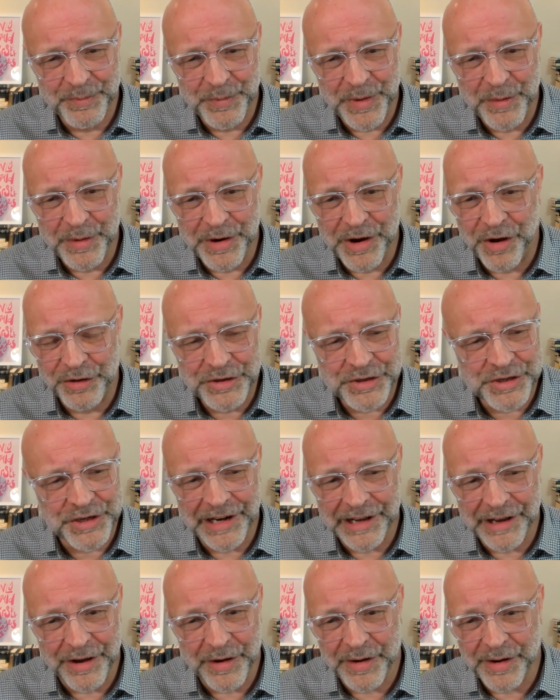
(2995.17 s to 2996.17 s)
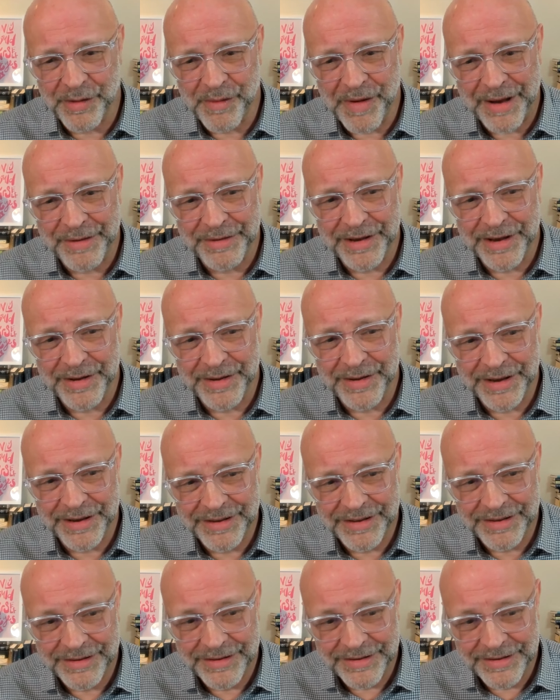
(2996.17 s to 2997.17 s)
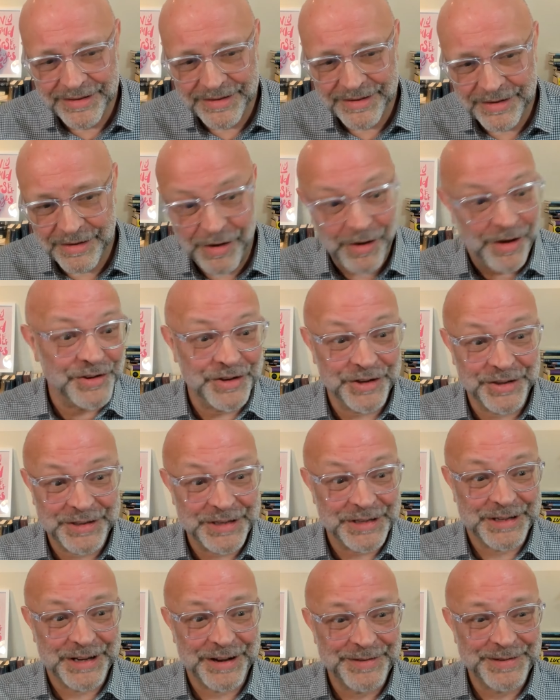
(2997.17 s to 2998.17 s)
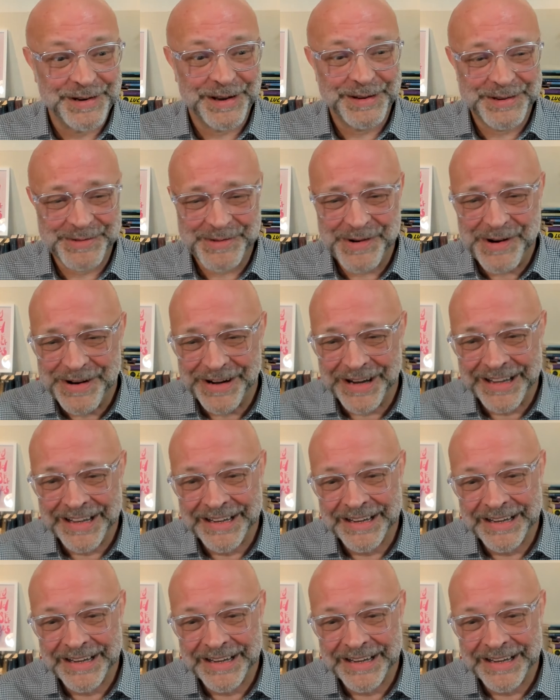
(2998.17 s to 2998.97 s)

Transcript: we were constantly going around going, oh, I just discovered I was wrong.